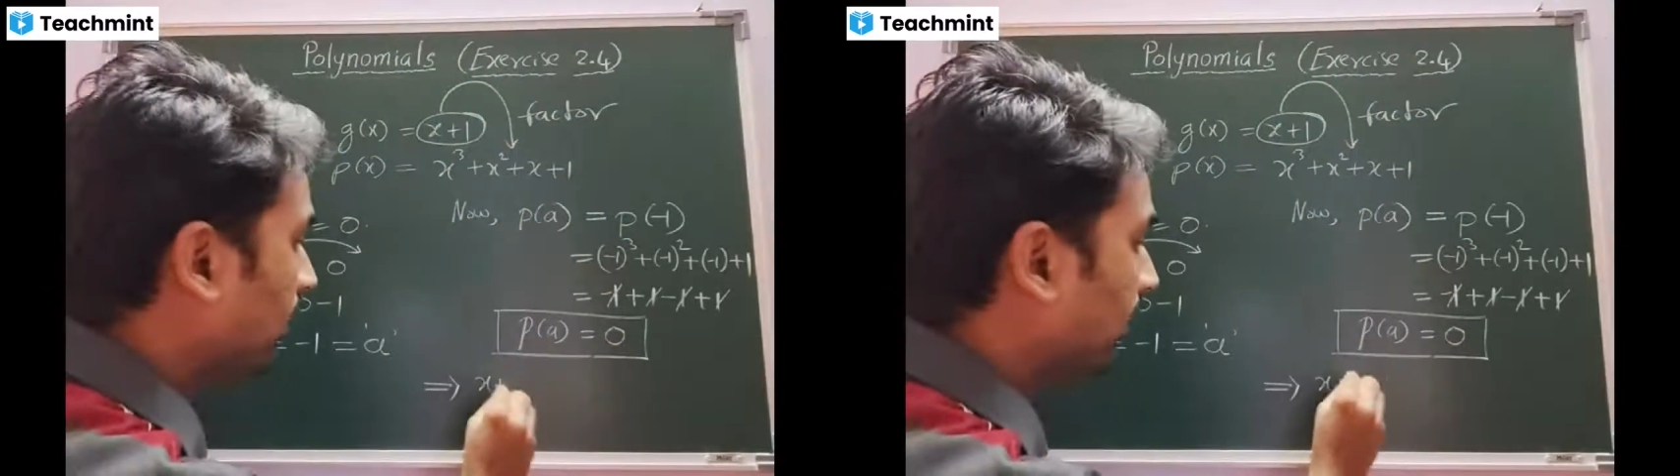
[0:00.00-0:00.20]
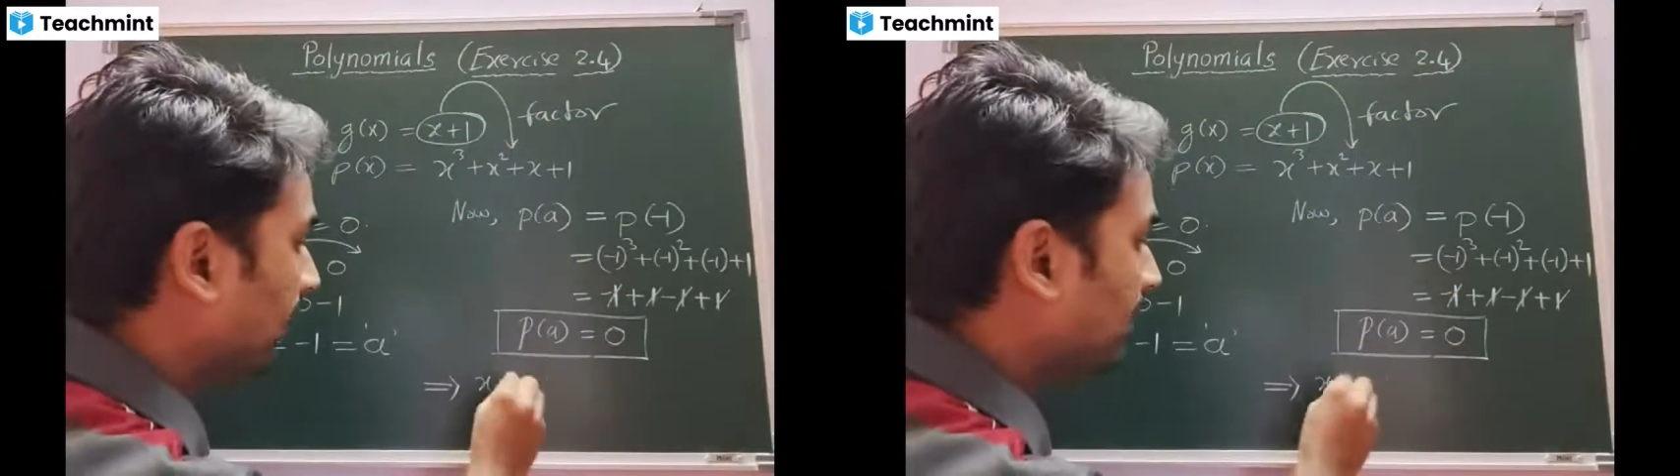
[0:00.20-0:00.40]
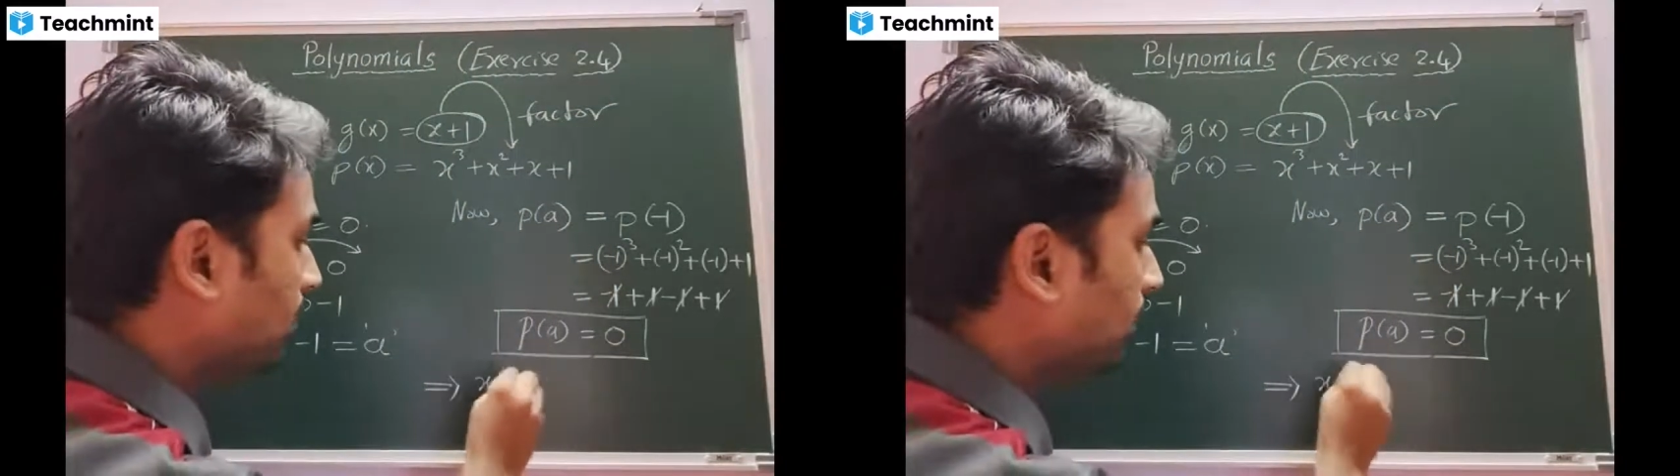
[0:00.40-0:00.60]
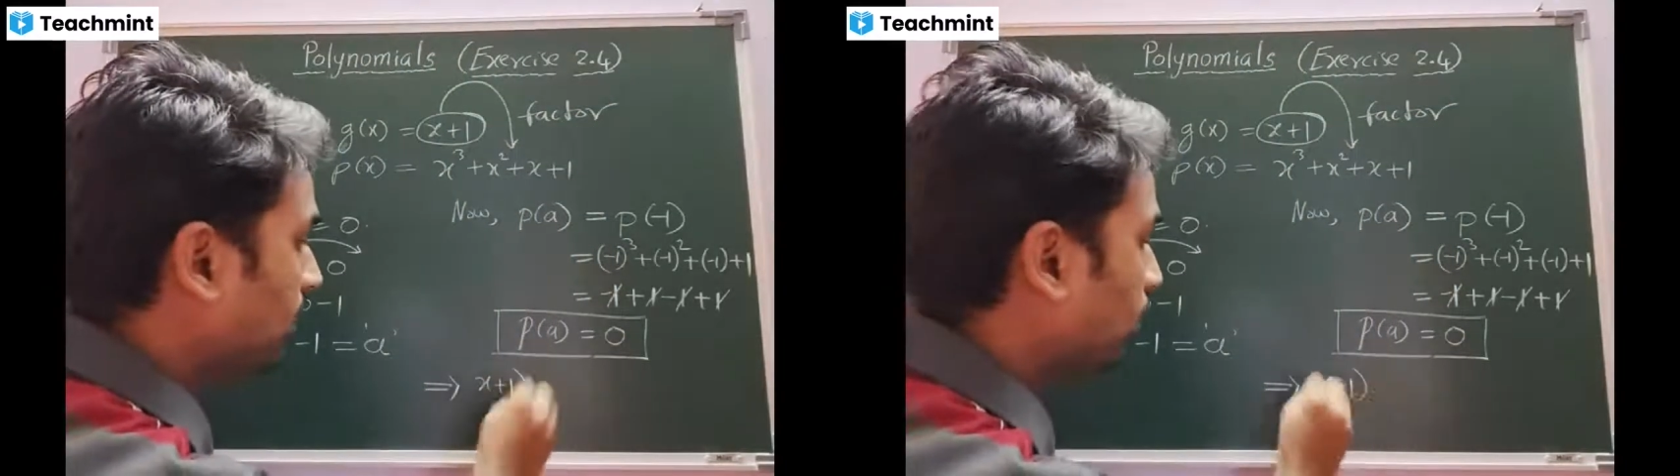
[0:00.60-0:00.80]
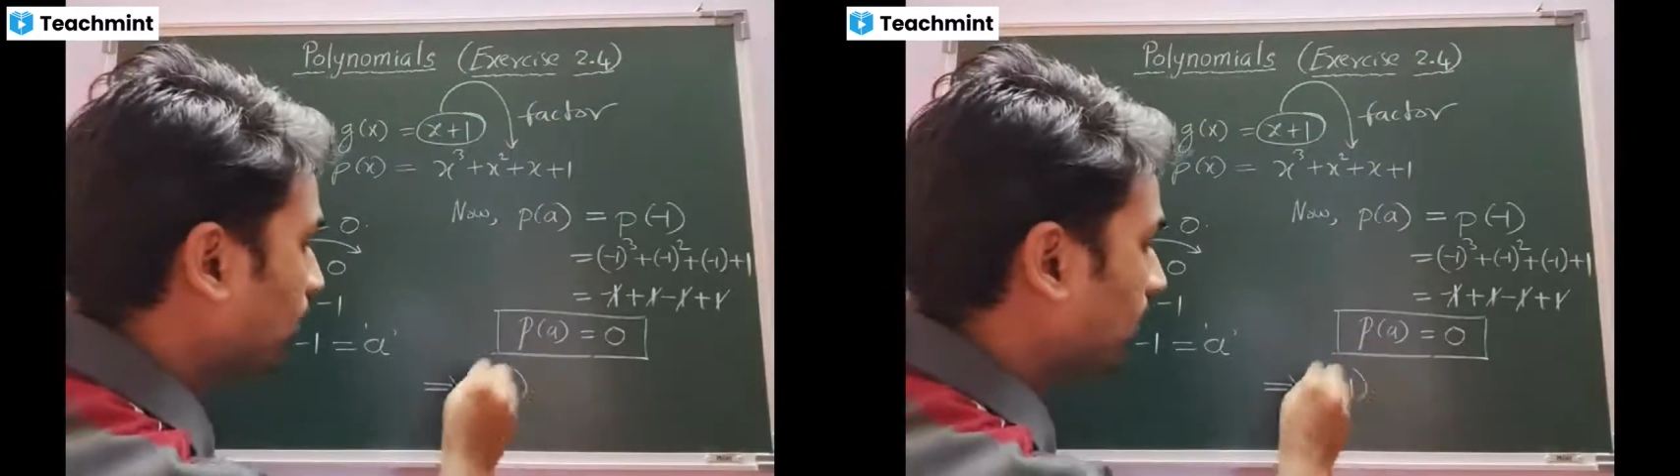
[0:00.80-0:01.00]
x
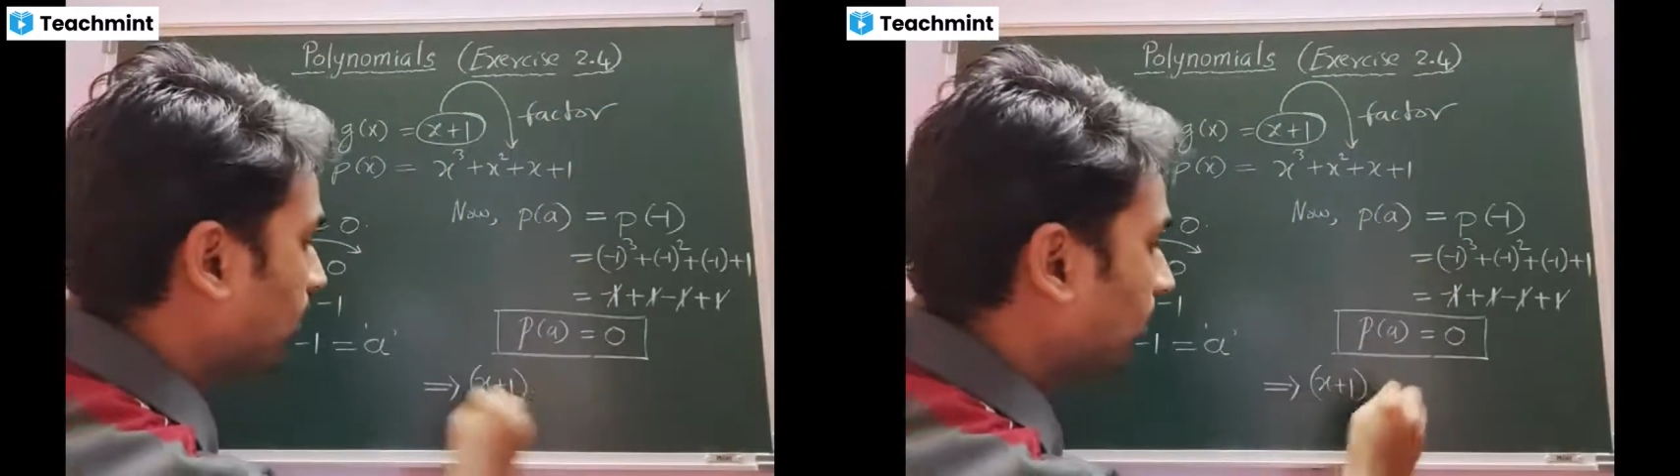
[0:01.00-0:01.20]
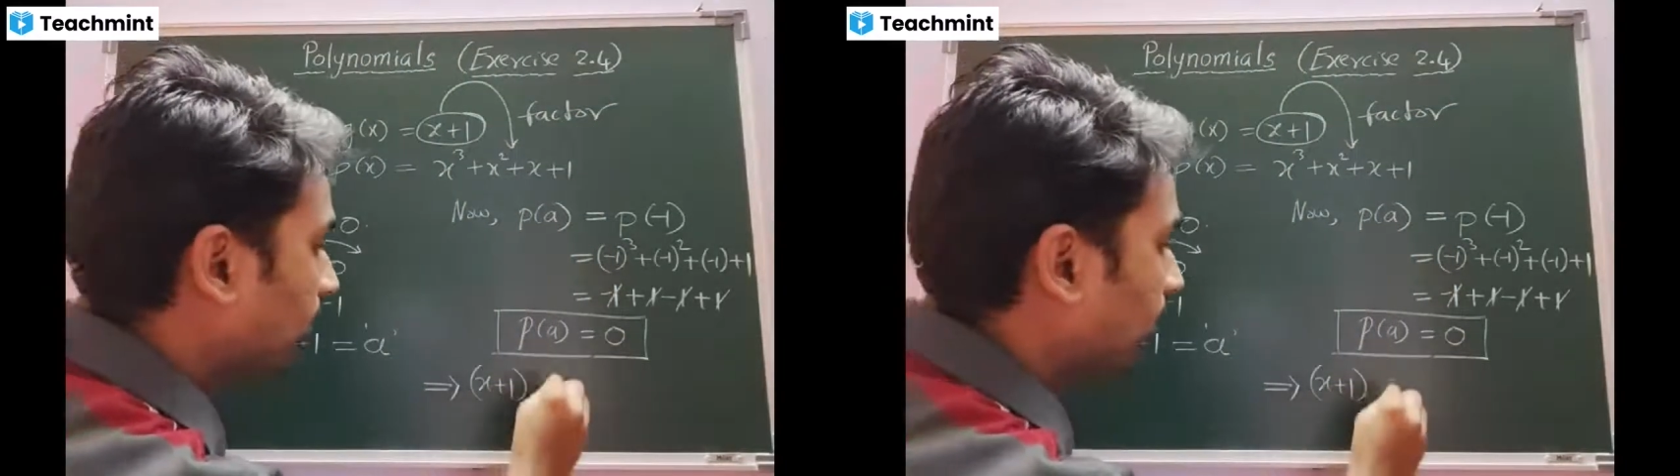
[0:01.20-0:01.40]
plus 1